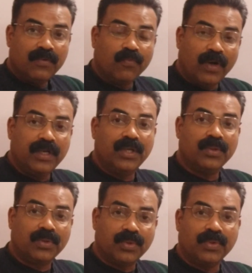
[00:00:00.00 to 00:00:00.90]
1
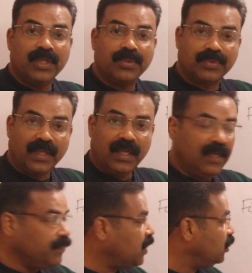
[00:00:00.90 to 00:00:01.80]
into 2 into
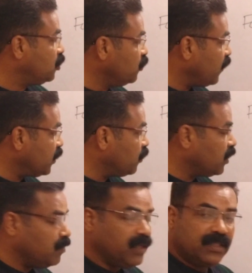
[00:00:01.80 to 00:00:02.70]
3 and 2
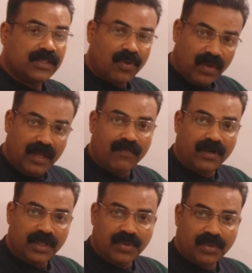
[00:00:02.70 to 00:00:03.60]
factorial means only
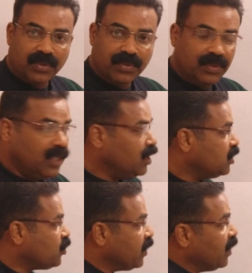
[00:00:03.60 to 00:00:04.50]
1 into 2.
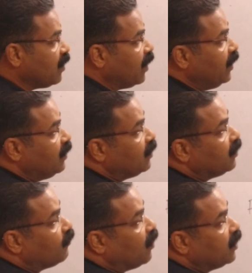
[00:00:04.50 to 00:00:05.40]
So I can write,
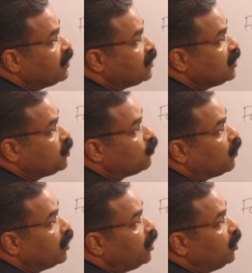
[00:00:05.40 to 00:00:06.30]
what is this
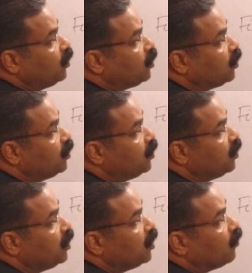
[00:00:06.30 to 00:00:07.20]
1 into 2?
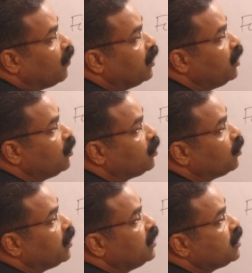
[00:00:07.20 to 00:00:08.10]
1 into
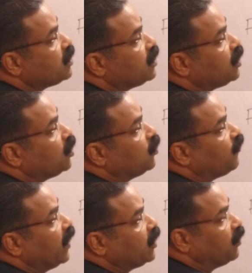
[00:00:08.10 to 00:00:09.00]
2 is 2
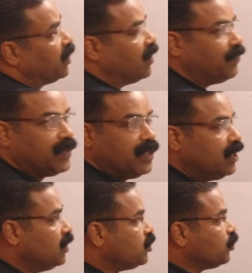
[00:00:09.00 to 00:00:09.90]
factorial.
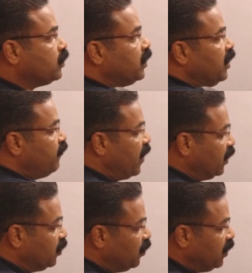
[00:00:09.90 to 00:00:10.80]
So 3
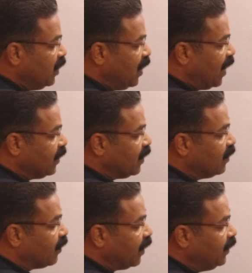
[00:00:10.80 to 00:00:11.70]
factorial I
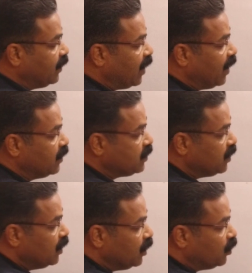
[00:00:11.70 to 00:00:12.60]
can write
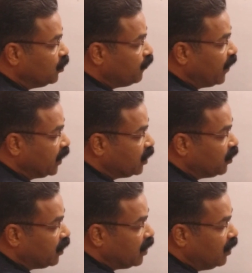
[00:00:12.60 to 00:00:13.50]
as 2
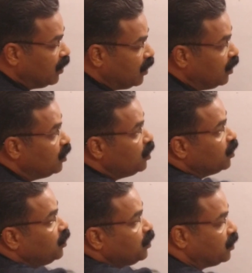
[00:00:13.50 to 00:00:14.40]
factorial
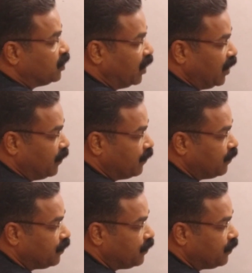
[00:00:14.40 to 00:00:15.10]
into 3.